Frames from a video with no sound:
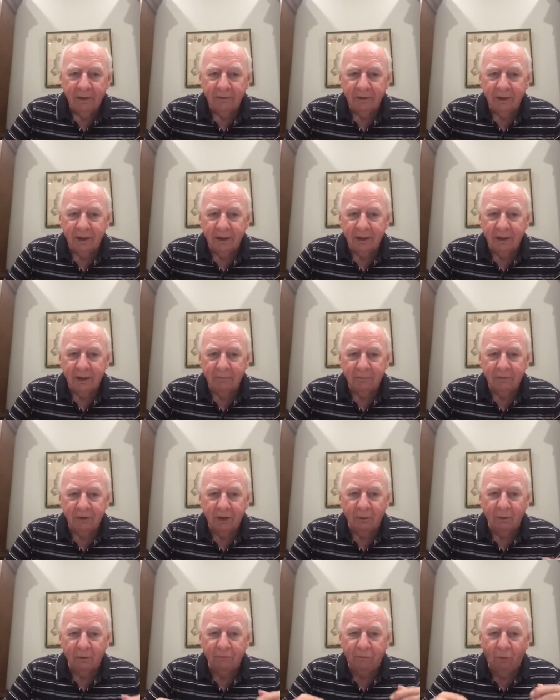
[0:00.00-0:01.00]
uh, there
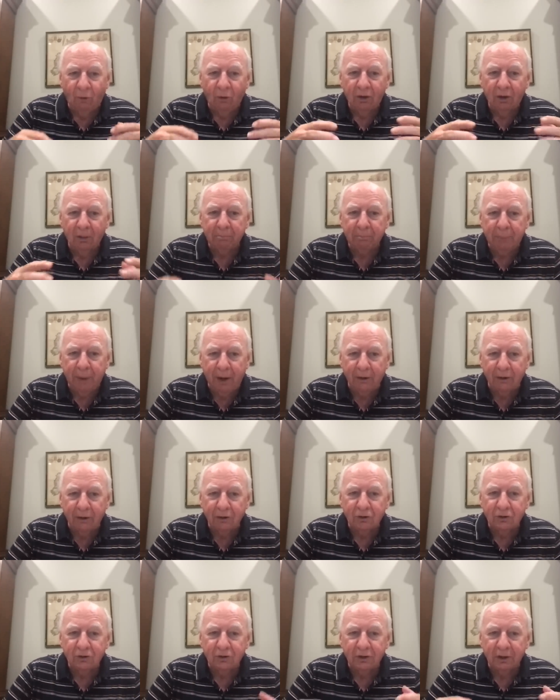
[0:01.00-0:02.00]
were four
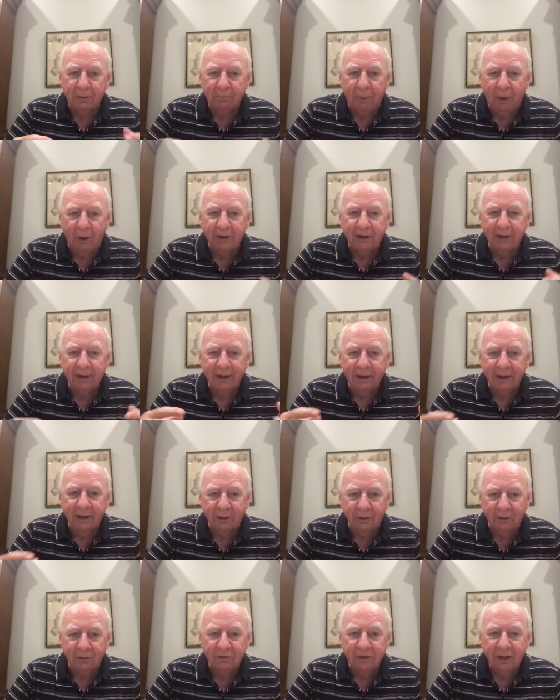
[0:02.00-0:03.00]
components to the body and
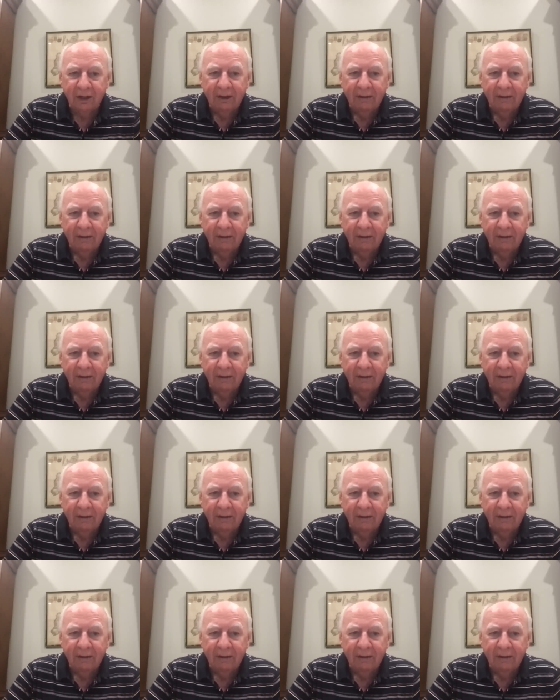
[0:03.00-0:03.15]
health.